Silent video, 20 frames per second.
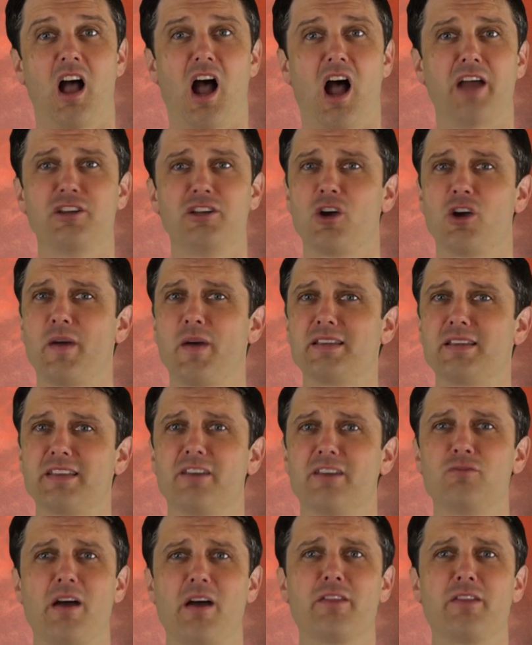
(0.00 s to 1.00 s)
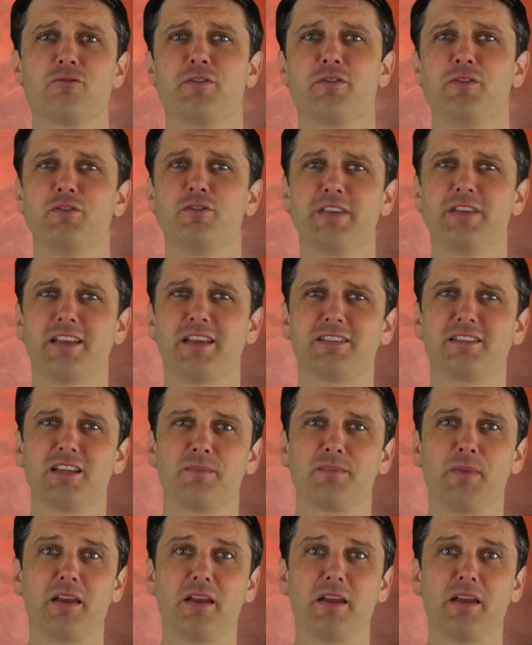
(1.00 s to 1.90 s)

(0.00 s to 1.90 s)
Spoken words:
I know I sound rather enthusiastic,